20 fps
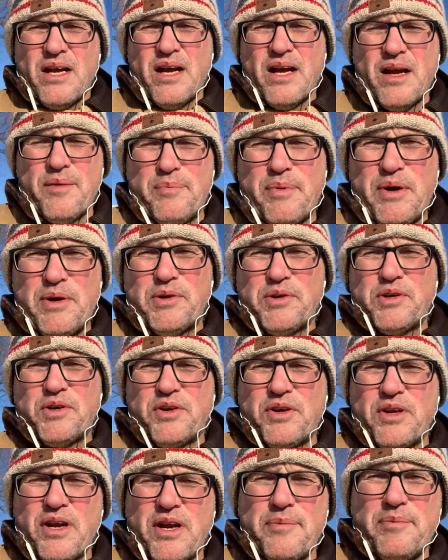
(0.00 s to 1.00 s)
about
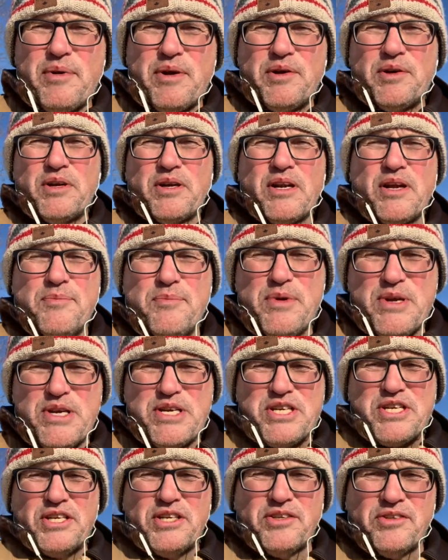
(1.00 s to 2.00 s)
about
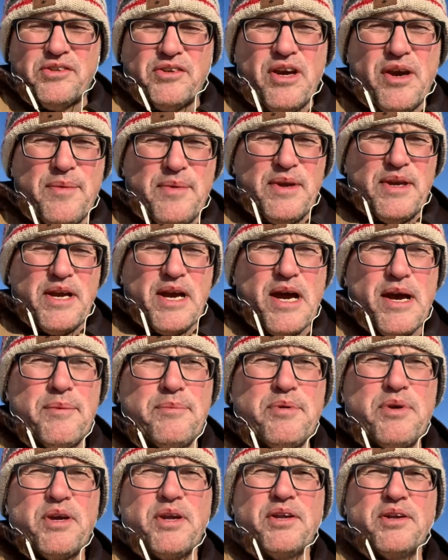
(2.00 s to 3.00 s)
emissions coming up
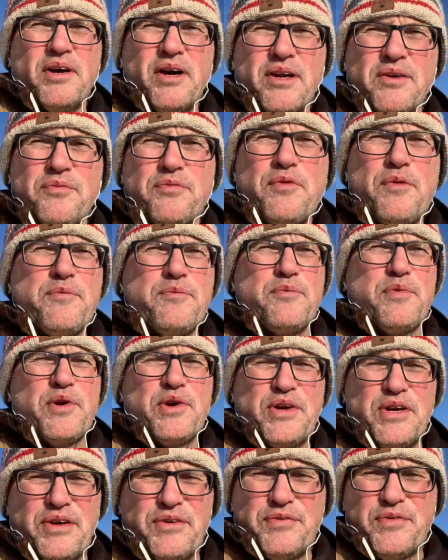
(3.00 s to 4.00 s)
not from
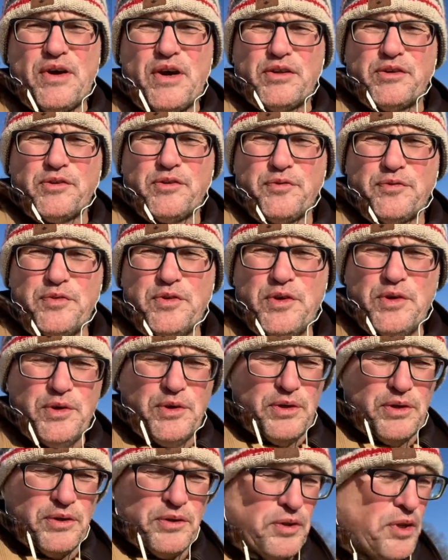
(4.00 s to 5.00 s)
burning fossil
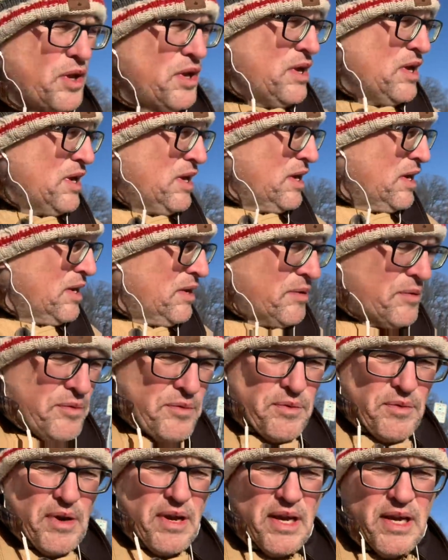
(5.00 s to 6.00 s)
fuels,
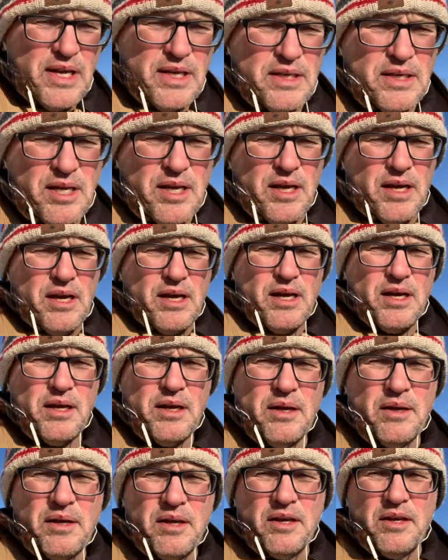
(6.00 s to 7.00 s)
right?
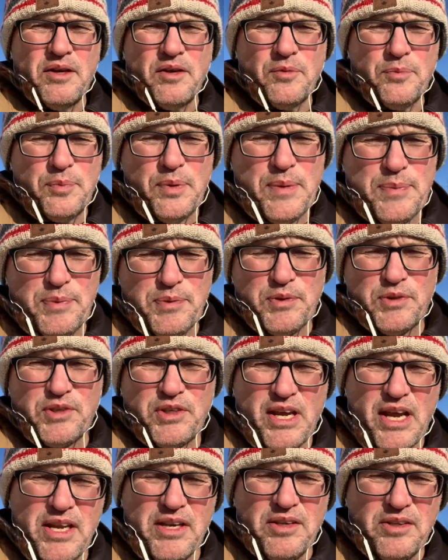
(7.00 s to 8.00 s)
Uh, you know, people
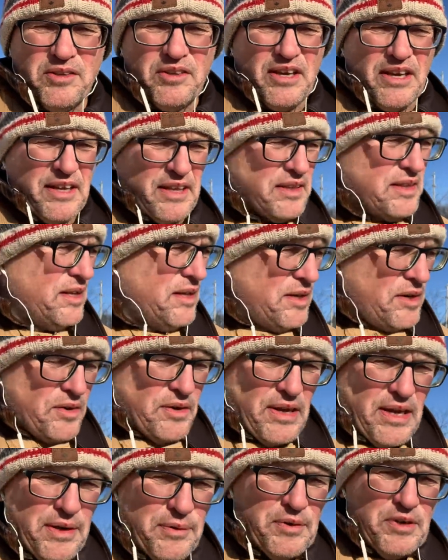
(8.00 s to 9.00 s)
tend to think that
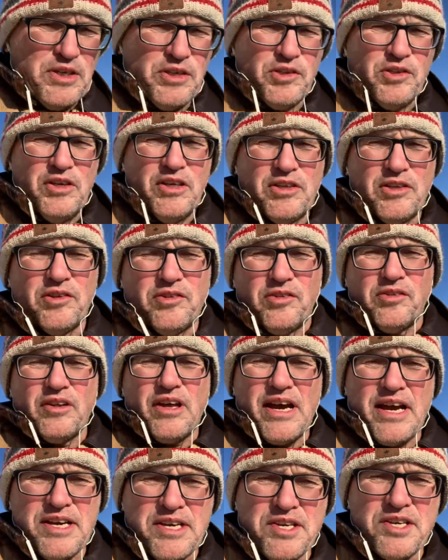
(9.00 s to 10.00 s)
okay, we just need to
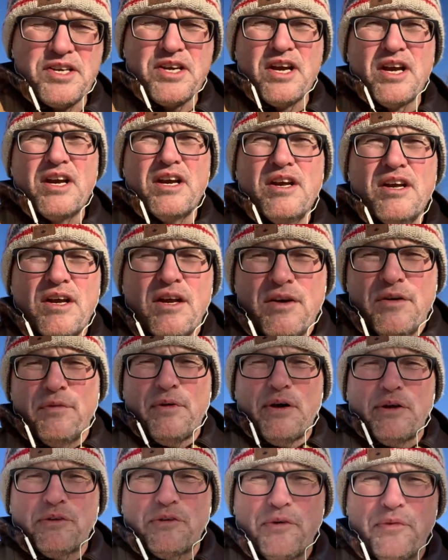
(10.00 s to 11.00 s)
slash
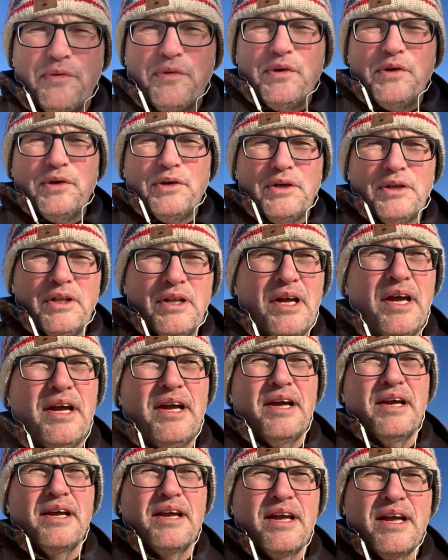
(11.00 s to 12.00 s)
fossil fuel
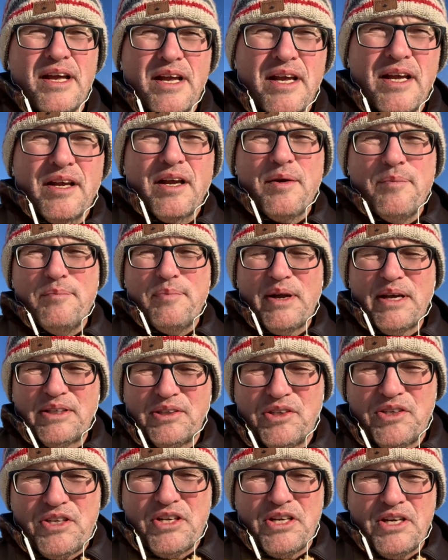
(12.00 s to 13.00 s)

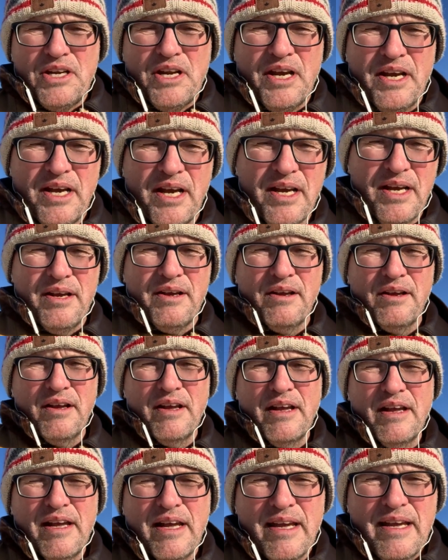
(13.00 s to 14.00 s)
combustion
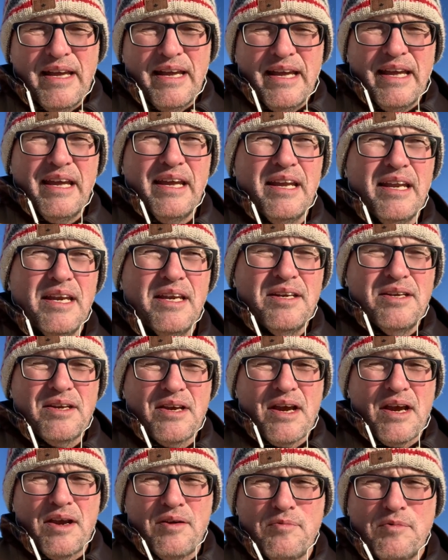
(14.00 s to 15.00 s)
and
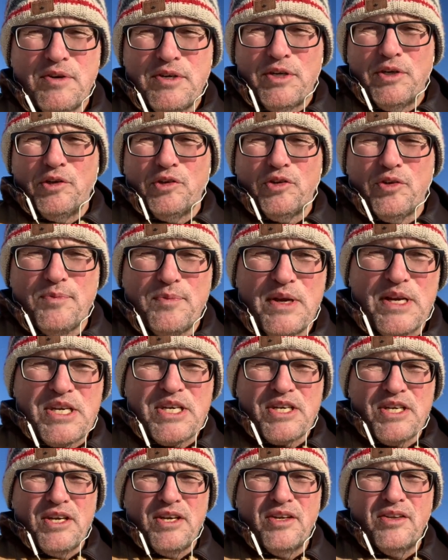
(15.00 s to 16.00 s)
uh, reduce
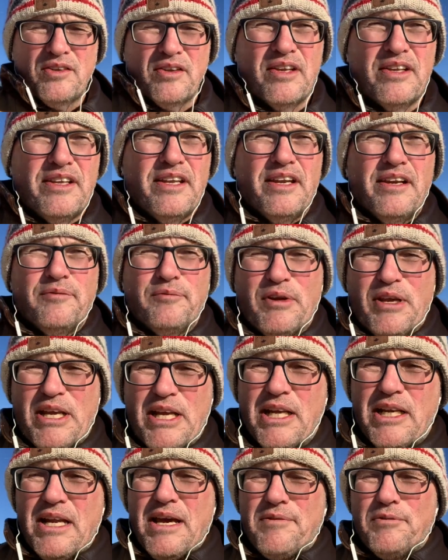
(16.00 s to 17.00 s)
emissions, and then we,
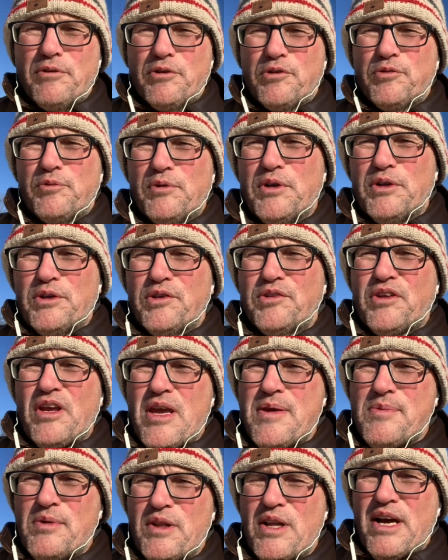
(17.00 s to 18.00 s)
levels will
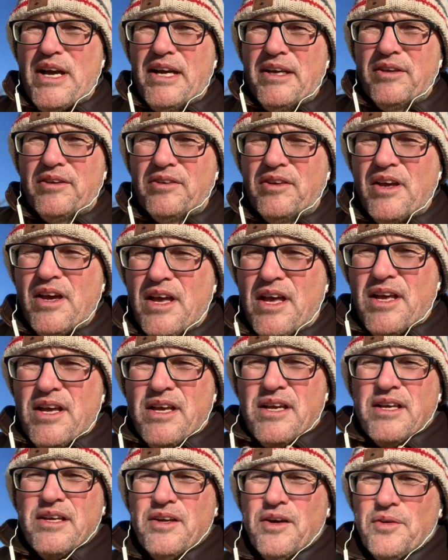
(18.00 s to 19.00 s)
stabilize
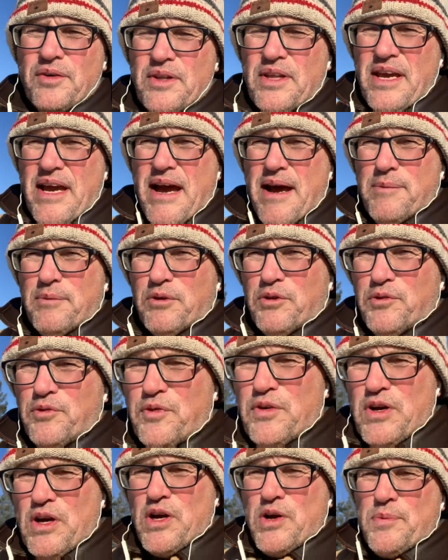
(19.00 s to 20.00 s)
you know, in the
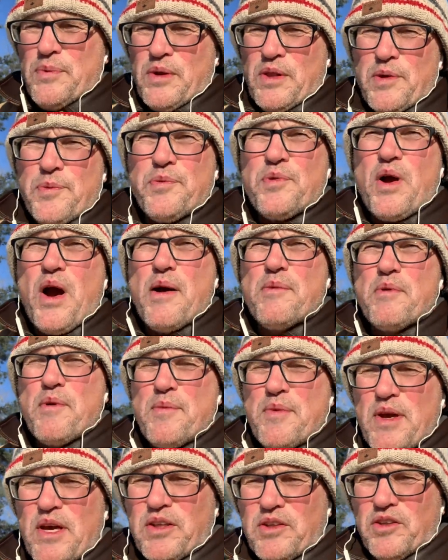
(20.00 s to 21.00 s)
atmosphere. But the
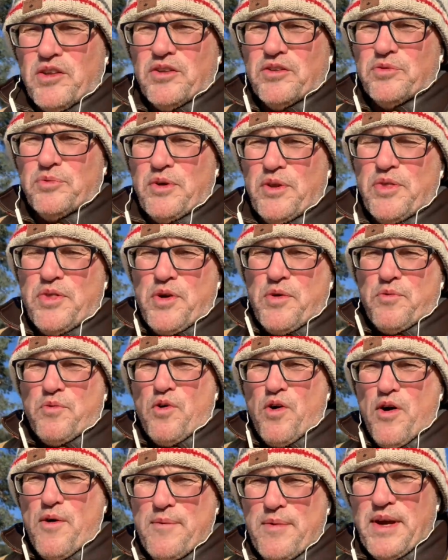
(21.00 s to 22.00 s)
problem is, is with the
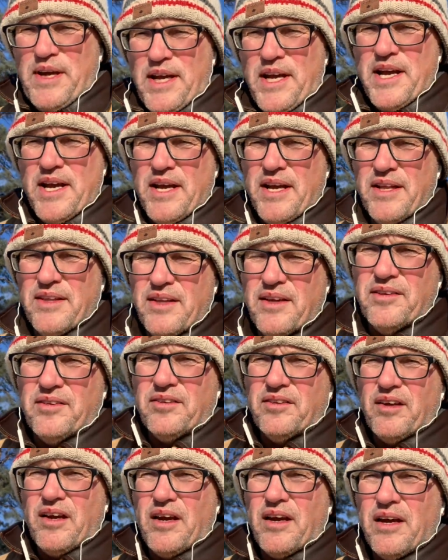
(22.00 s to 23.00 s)
warming
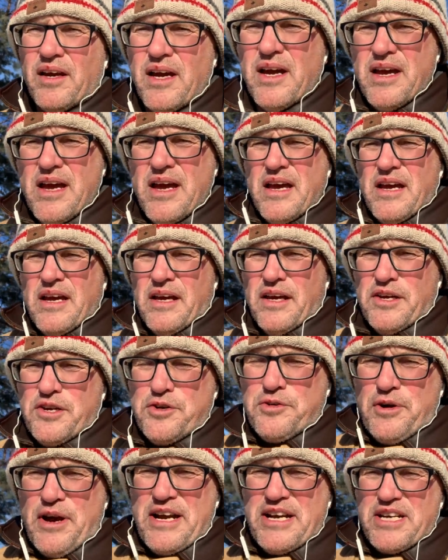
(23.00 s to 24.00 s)
that's uh,
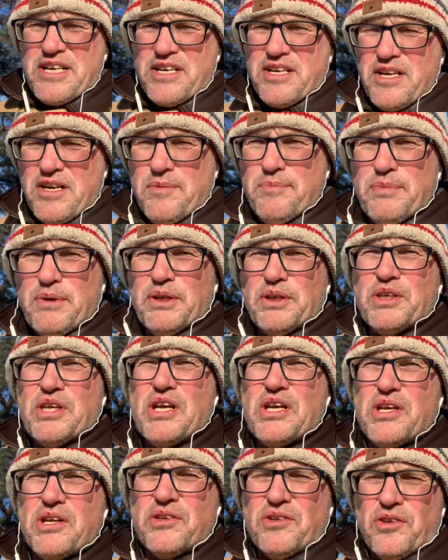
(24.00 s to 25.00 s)
entrenched and built
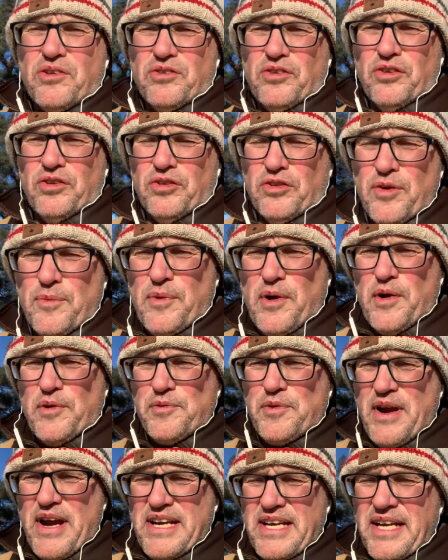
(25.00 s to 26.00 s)
into the system
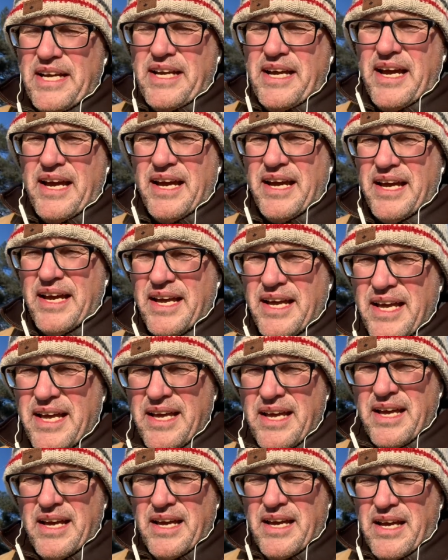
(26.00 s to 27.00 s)
already,
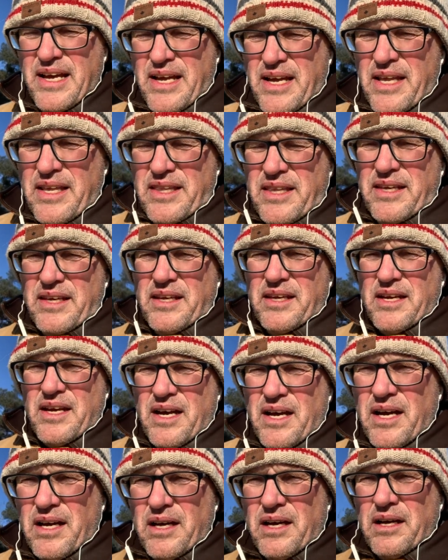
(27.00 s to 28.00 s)
the
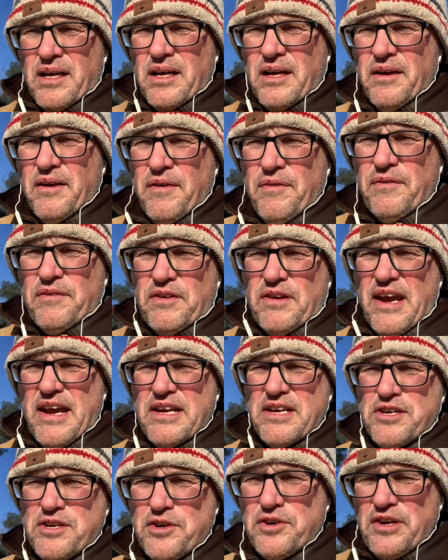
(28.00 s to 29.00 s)
uh,
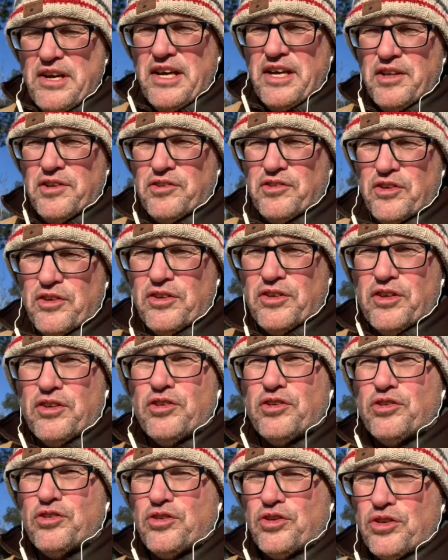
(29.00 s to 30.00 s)
danger is that
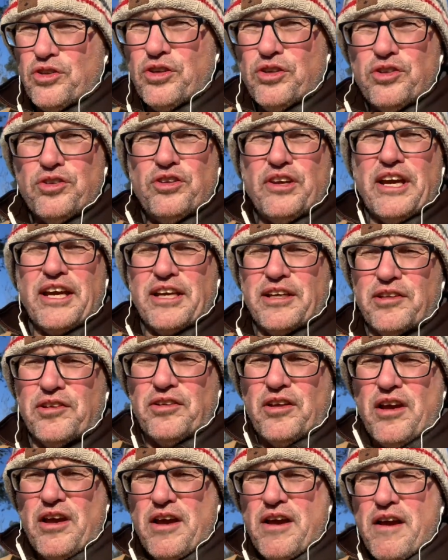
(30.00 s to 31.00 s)
this, the
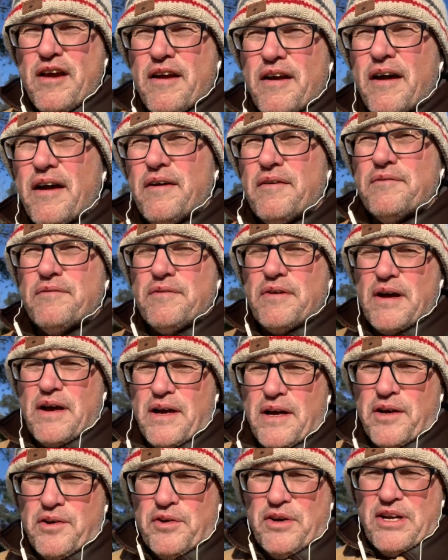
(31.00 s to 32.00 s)
sinks of
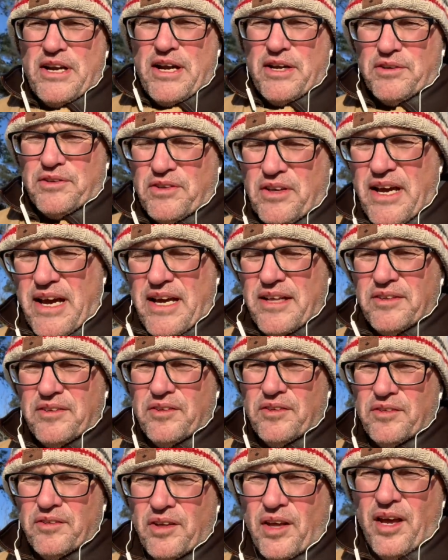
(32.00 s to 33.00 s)
uh, greenhouse
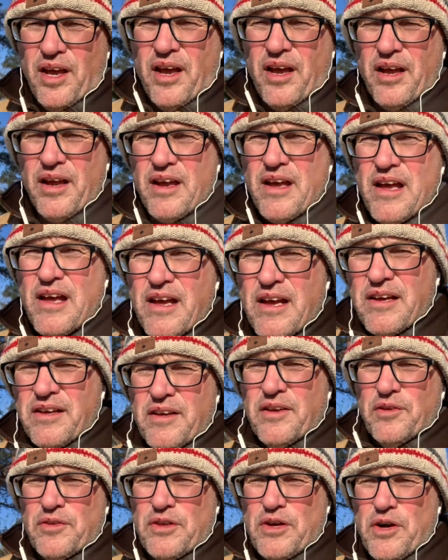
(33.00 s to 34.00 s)
gases,
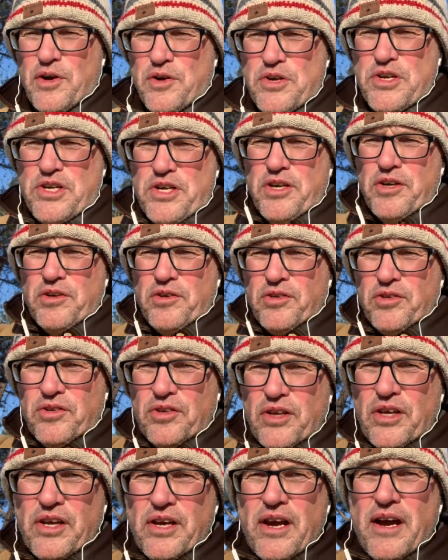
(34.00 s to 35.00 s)
you know, the oceans,
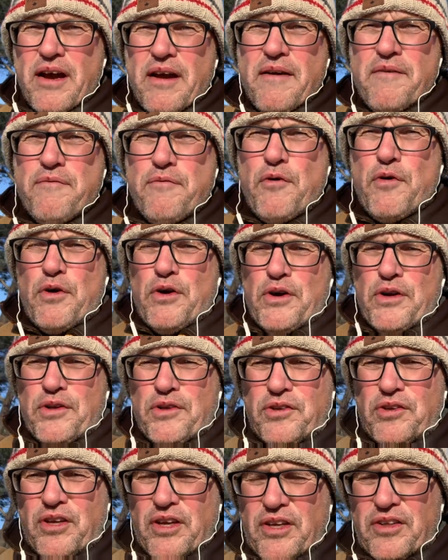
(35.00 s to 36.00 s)
the uh,
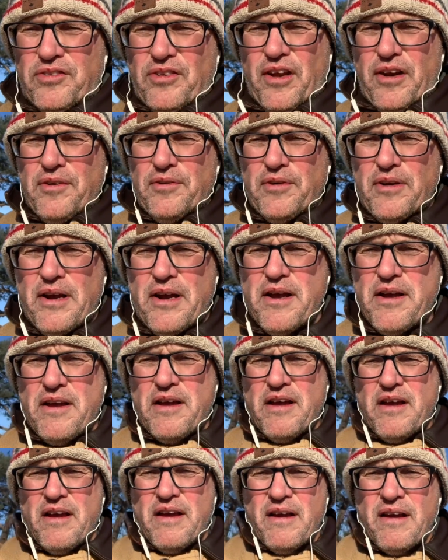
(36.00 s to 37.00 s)
forests, etc.,
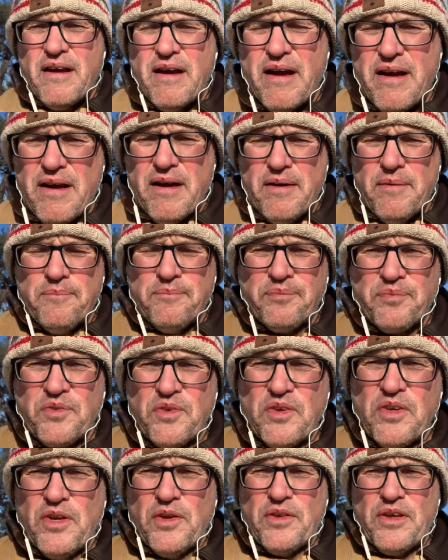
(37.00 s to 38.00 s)
um,
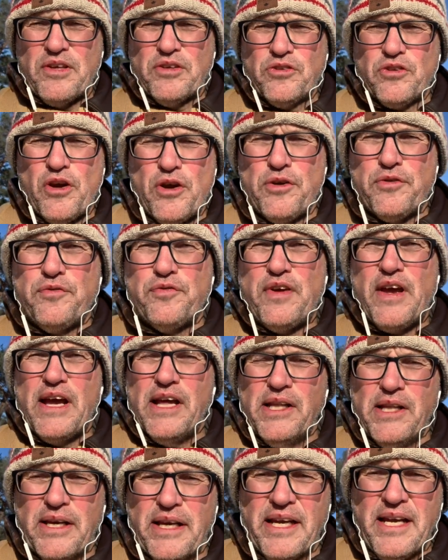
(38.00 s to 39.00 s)
you know, they start
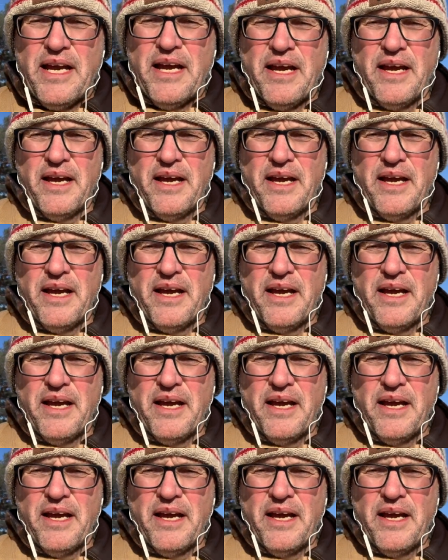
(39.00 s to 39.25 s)
failing.